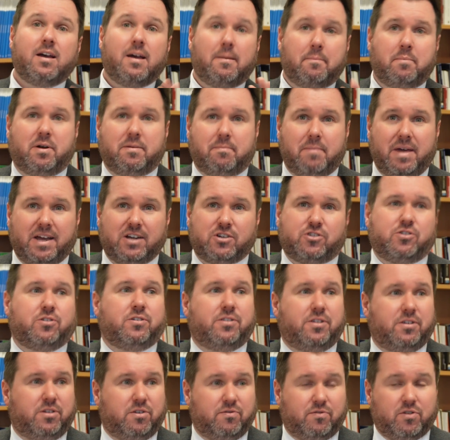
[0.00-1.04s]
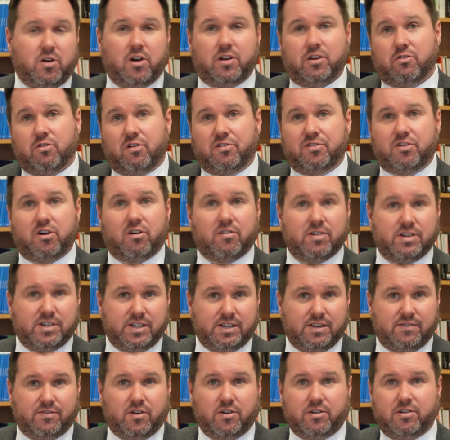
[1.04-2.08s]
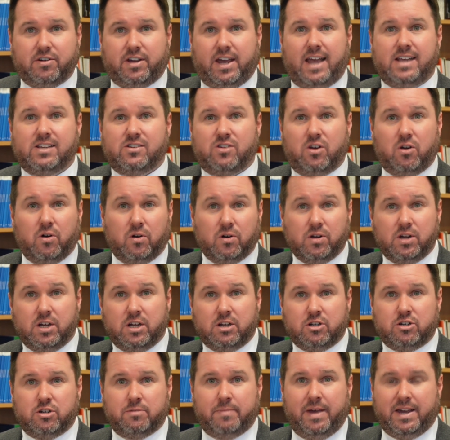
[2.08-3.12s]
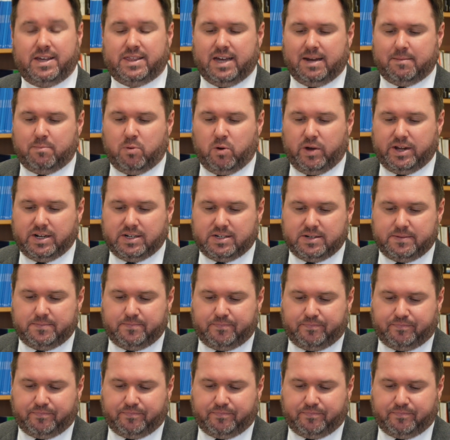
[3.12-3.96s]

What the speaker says: but make sure that you've got your authority and you've got your case law to make that point.